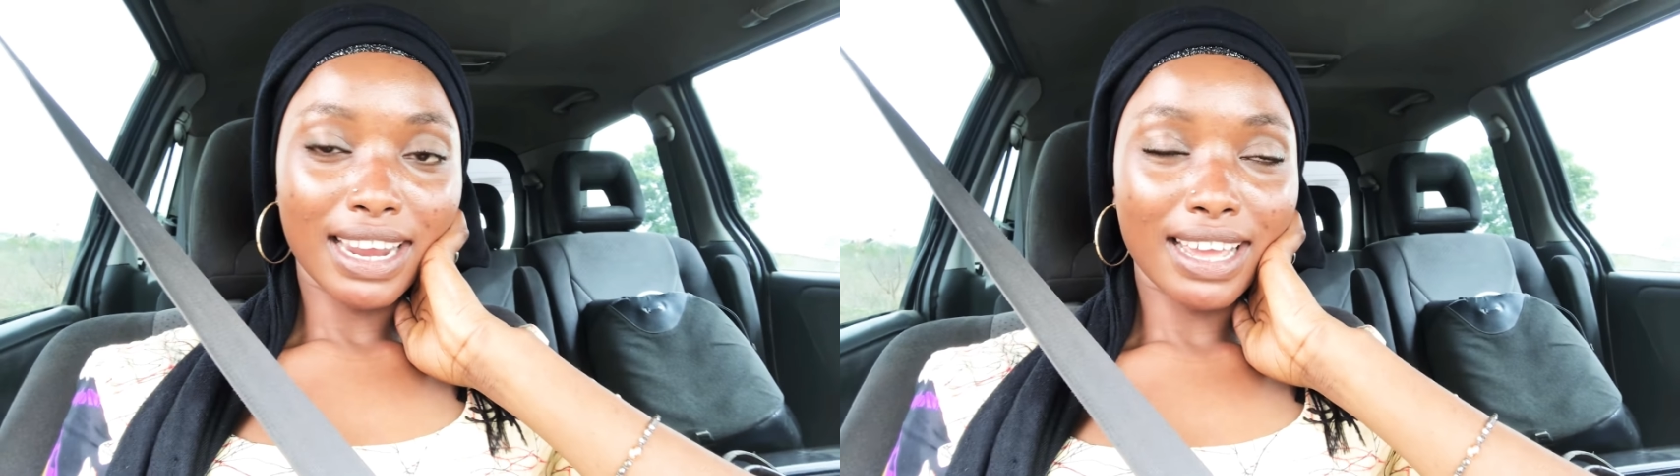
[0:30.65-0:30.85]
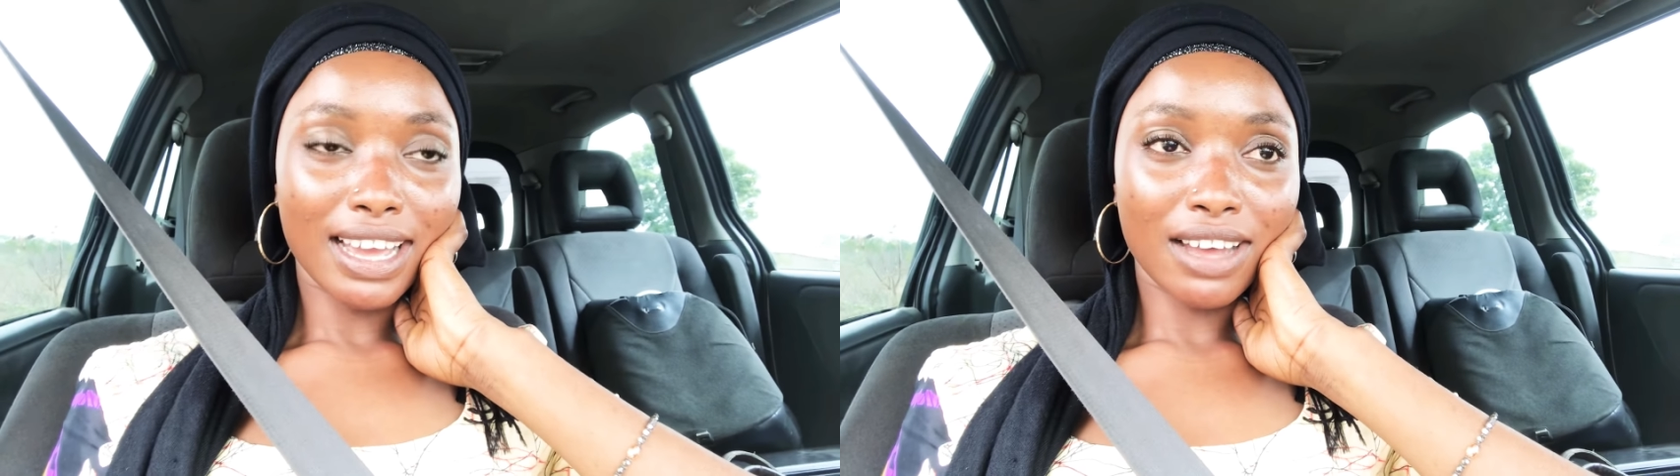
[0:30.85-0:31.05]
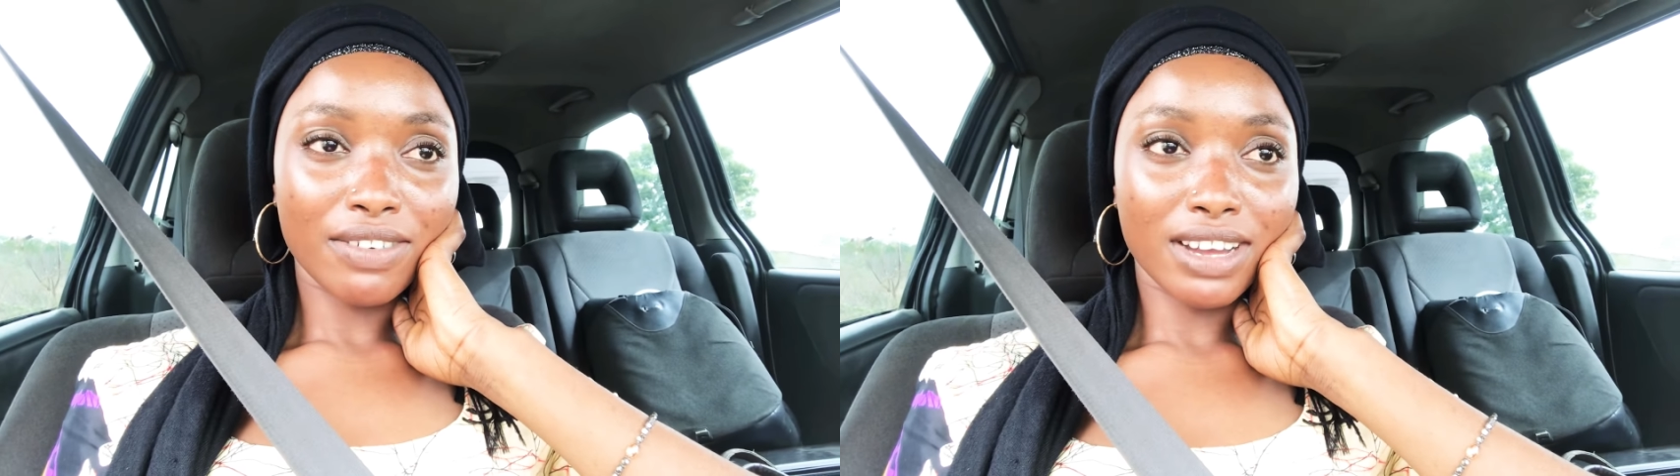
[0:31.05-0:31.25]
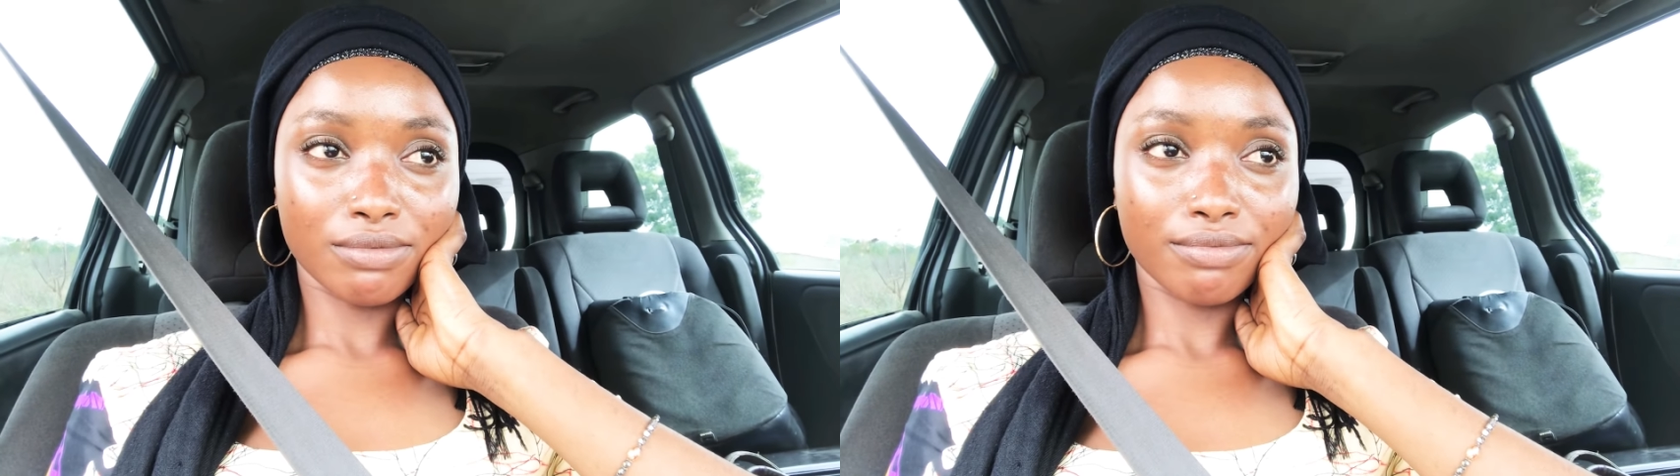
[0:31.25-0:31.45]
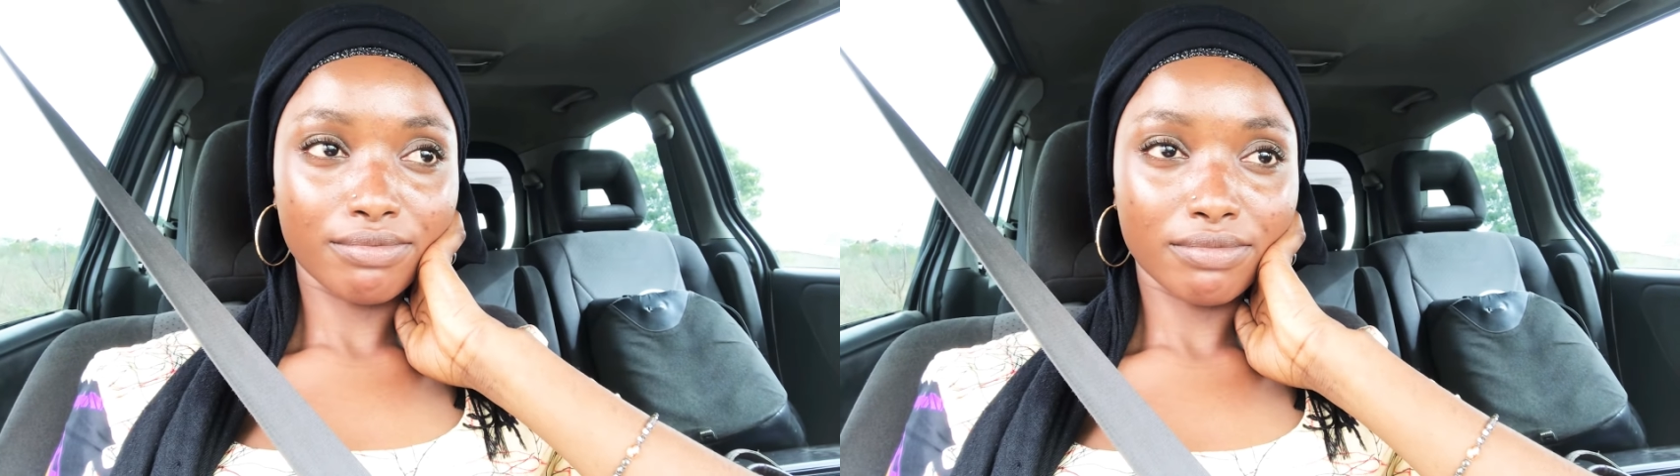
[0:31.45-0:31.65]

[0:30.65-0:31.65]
and I have heard